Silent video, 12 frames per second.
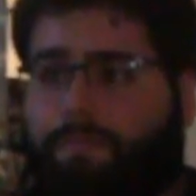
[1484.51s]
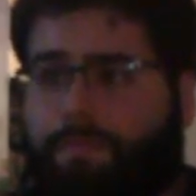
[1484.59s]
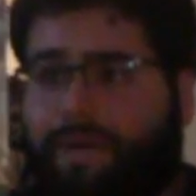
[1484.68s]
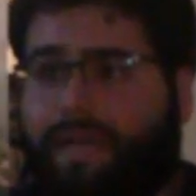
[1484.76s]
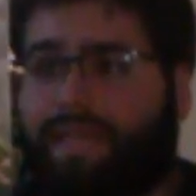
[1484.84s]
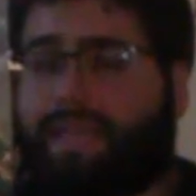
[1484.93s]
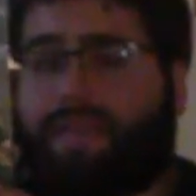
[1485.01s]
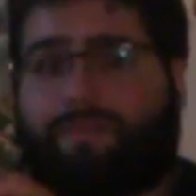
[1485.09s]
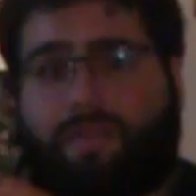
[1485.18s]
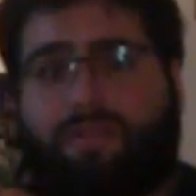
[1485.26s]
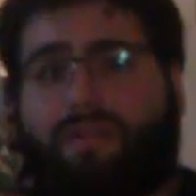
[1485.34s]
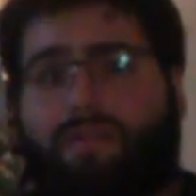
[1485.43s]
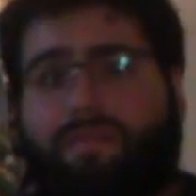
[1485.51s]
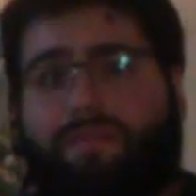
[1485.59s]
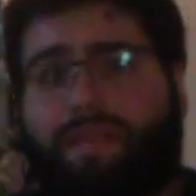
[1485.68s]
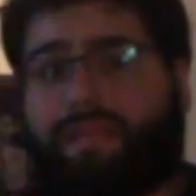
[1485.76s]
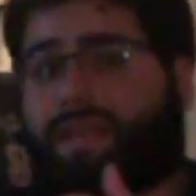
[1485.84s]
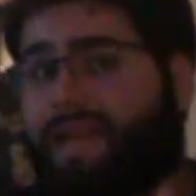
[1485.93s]
But if you're a Hulk
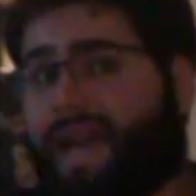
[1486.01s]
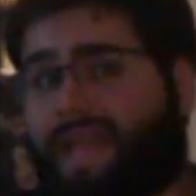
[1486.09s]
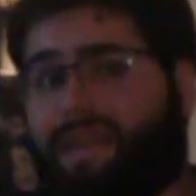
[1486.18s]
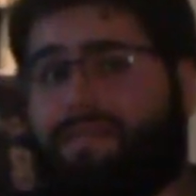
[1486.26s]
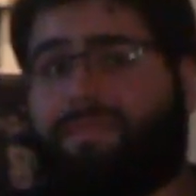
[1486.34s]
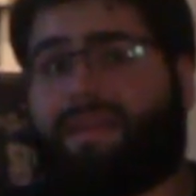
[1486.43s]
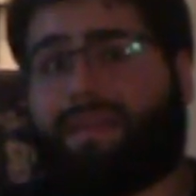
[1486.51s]
fan like I am,